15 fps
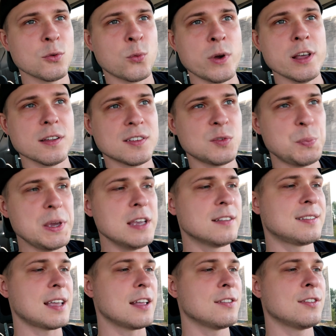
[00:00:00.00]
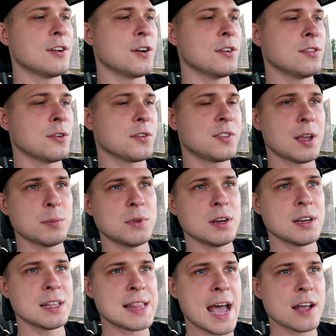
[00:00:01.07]
wheel speed sensors or
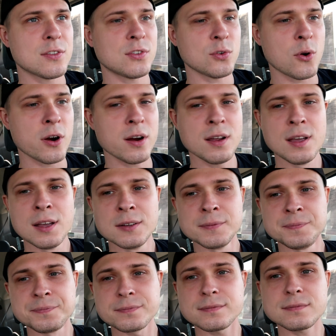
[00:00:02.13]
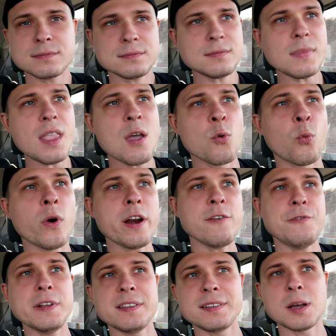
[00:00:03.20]
something of that sort? What
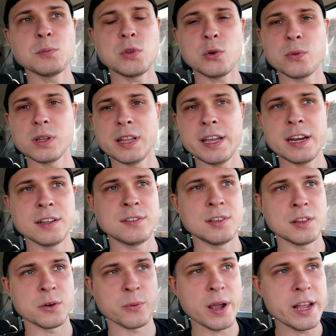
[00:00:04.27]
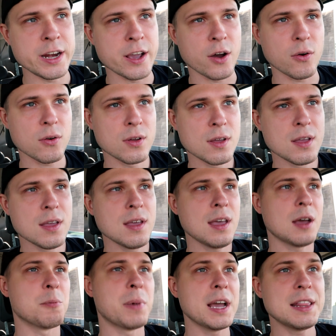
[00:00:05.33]
if it's something related to the radio?
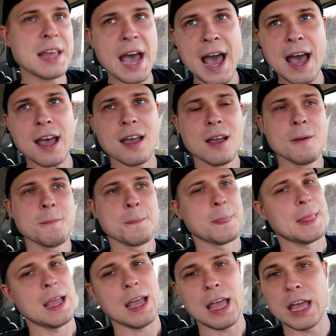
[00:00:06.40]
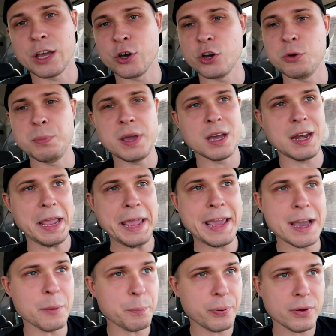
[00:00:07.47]
And by that, it could be an
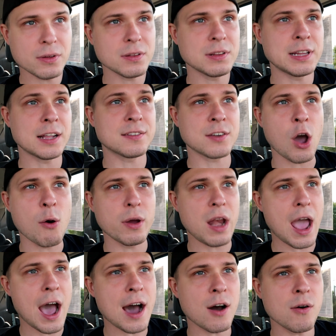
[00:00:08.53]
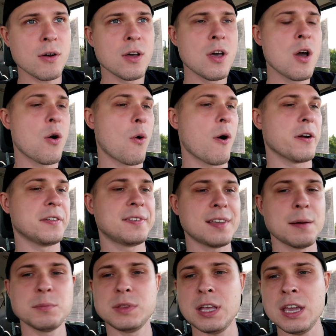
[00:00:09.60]
amp that's going out, or
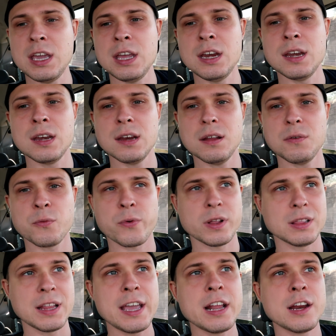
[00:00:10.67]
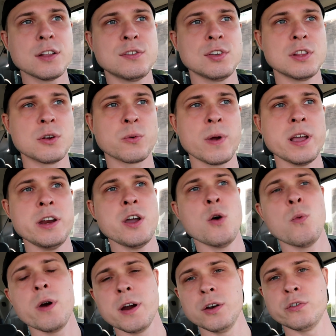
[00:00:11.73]
something related to the
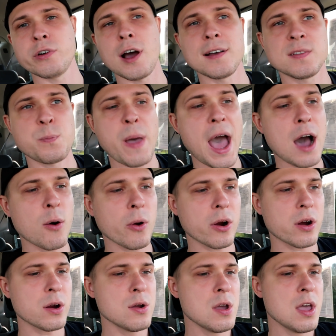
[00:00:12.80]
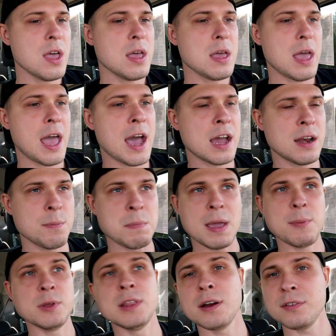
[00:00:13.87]
radio where it draws power, and
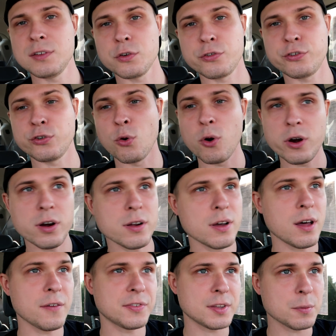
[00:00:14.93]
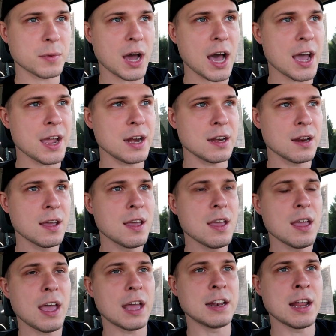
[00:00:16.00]
maybe there's a short of some kind,
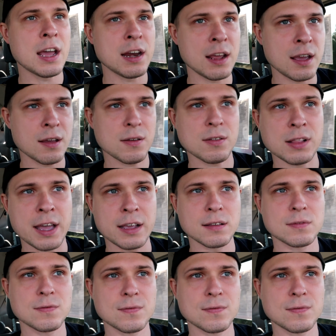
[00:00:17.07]
and then it like